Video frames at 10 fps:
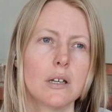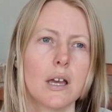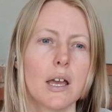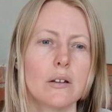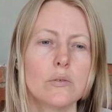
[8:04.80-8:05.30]

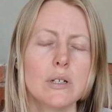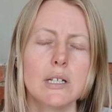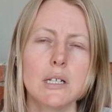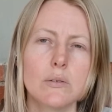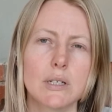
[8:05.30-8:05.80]
and
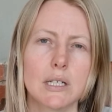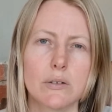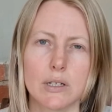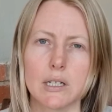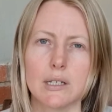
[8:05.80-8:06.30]
really, really,
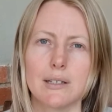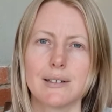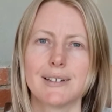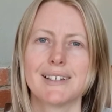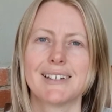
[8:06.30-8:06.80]
really
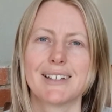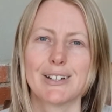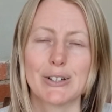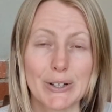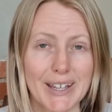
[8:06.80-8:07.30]

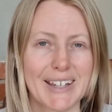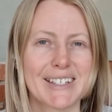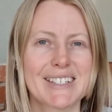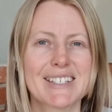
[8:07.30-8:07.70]
look at